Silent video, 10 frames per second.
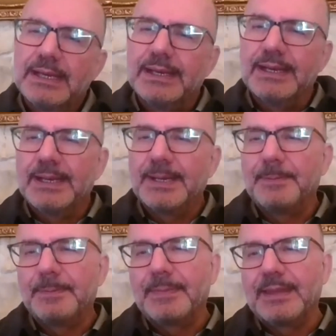a
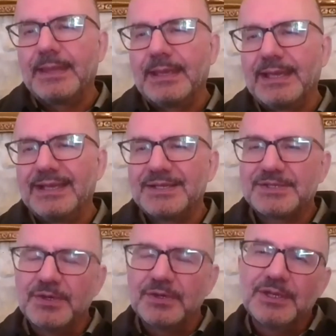
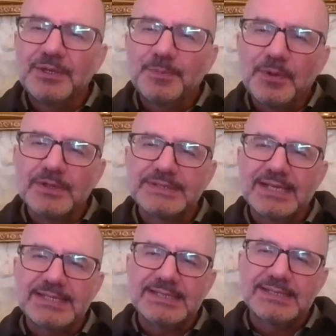certain
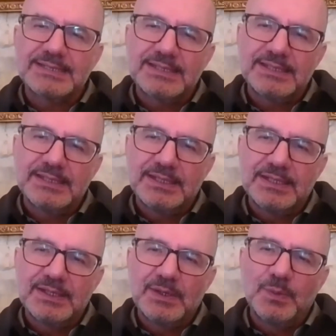process
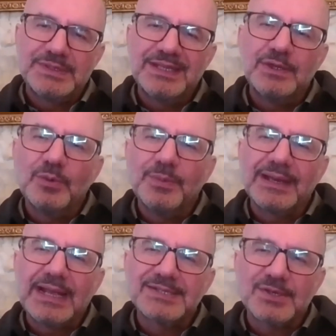within the human
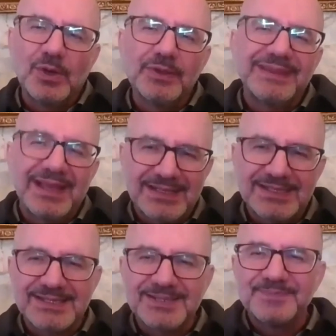rights
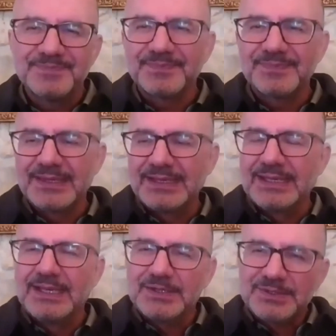context.
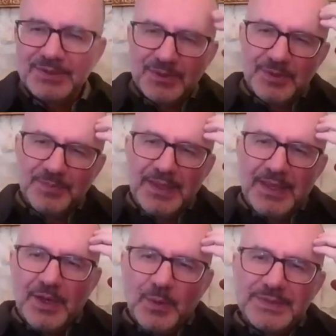So
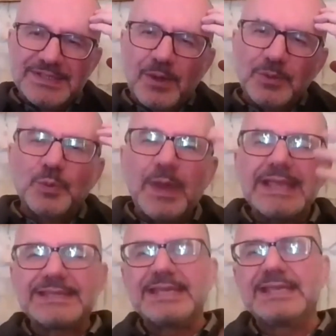without
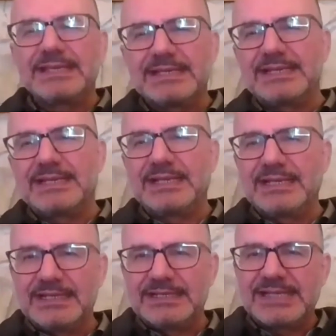waiting
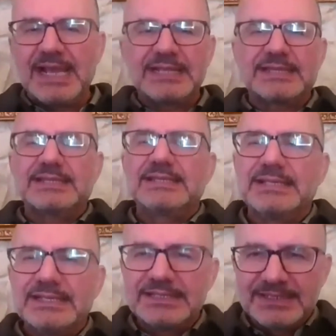that
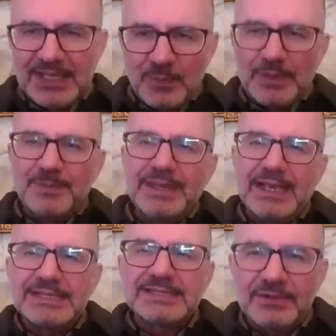there will be
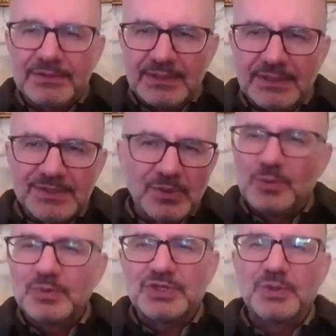a certain
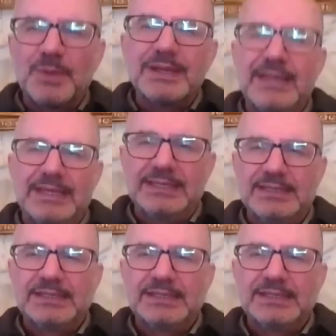solution one day,